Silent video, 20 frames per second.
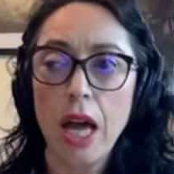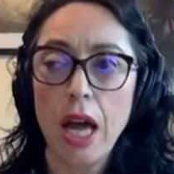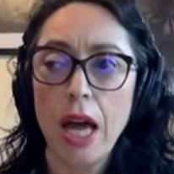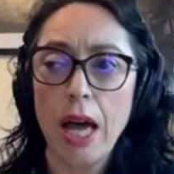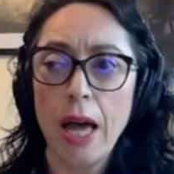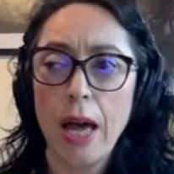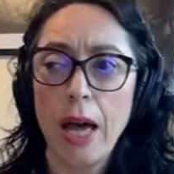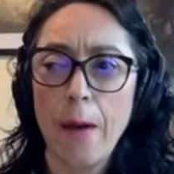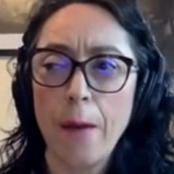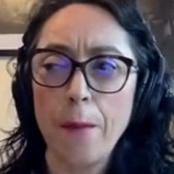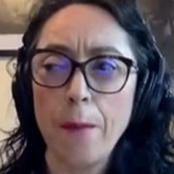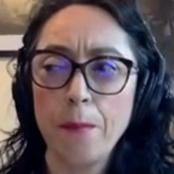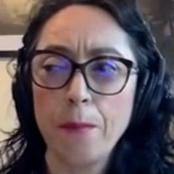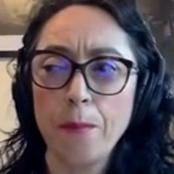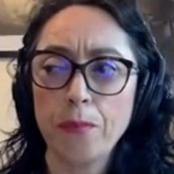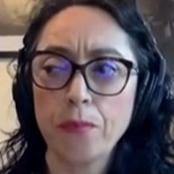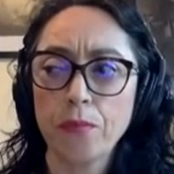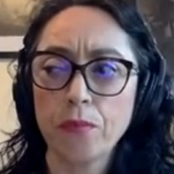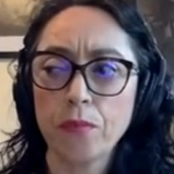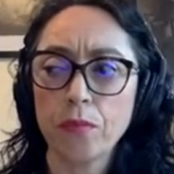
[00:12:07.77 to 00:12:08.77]

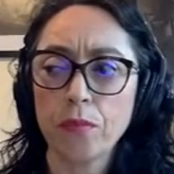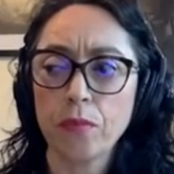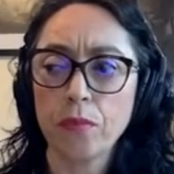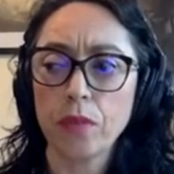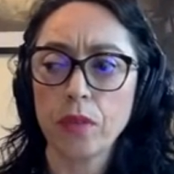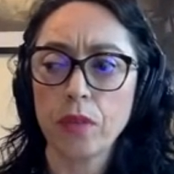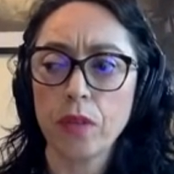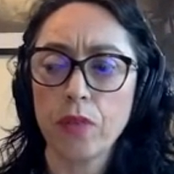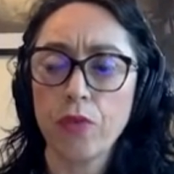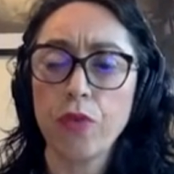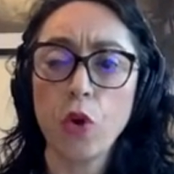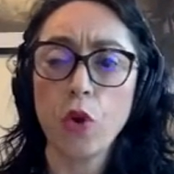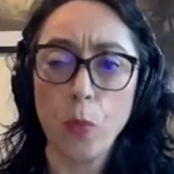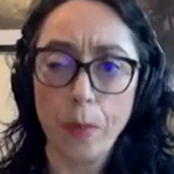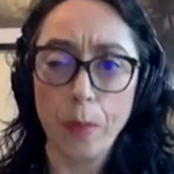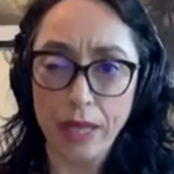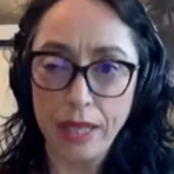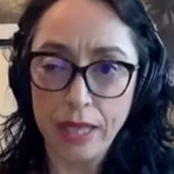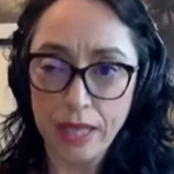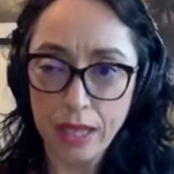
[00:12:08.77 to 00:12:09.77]
um, four
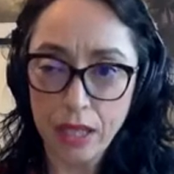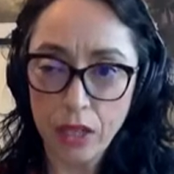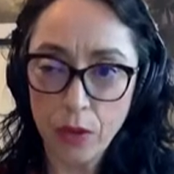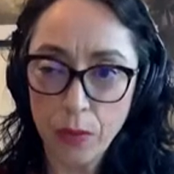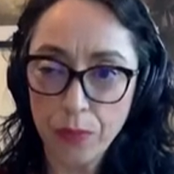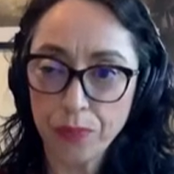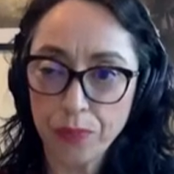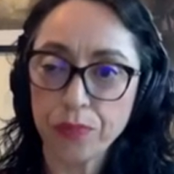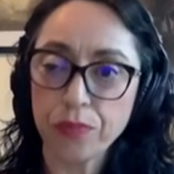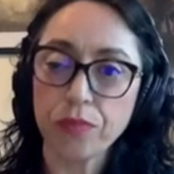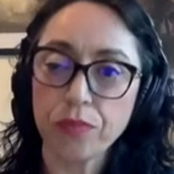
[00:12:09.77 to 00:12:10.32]
months ago.